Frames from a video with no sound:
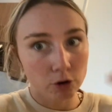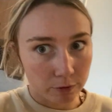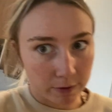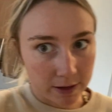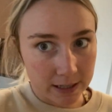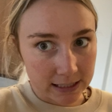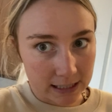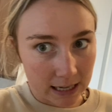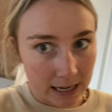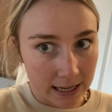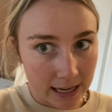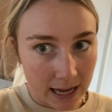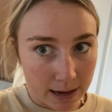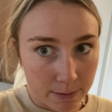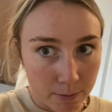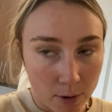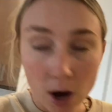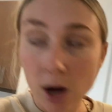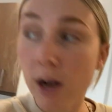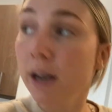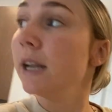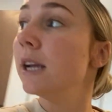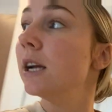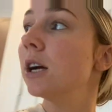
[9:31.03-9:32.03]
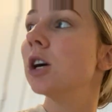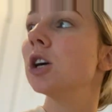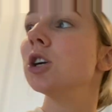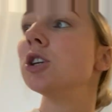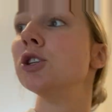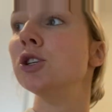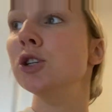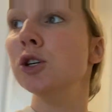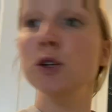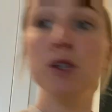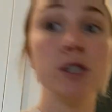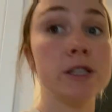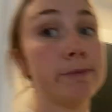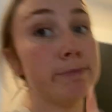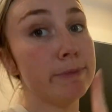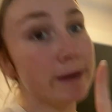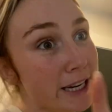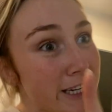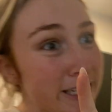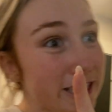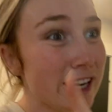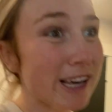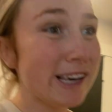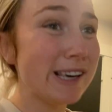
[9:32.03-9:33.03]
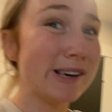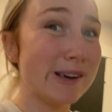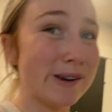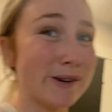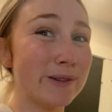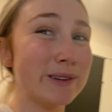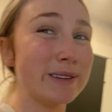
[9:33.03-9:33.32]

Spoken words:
reason I came on here to speak to you